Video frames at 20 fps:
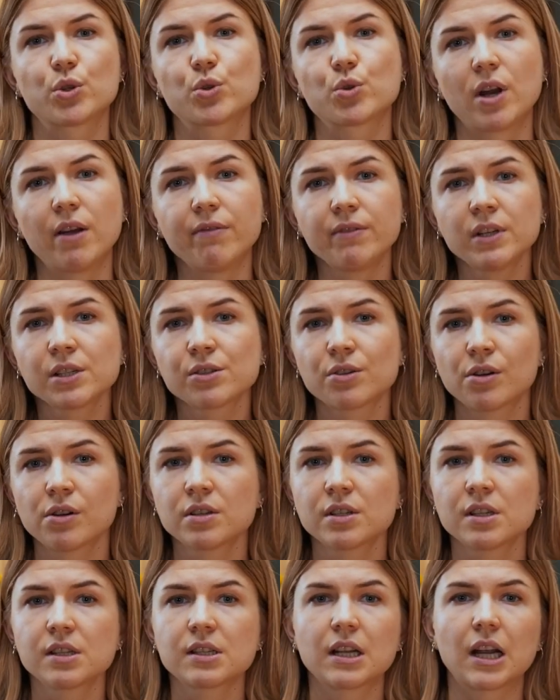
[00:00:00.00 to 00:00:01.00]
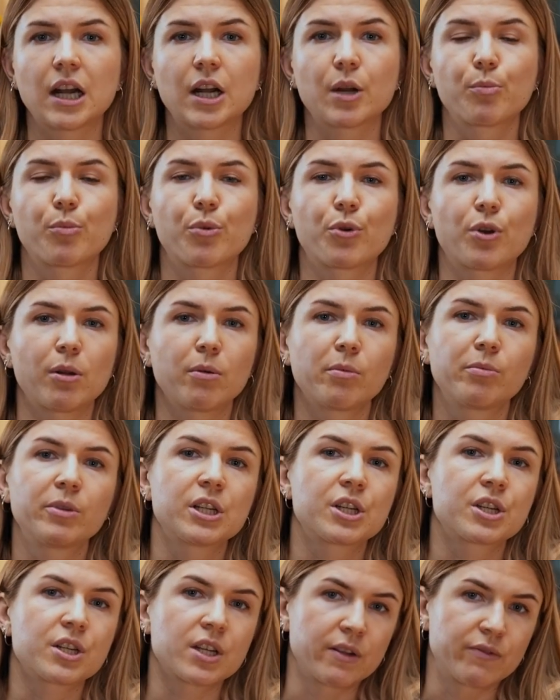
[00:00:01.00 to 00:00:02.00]
traffic sources are probably
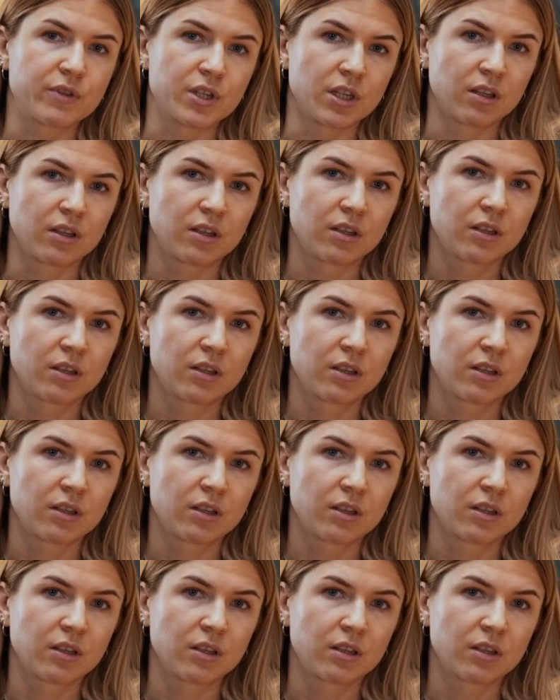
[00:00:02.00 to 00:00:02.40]
shifting,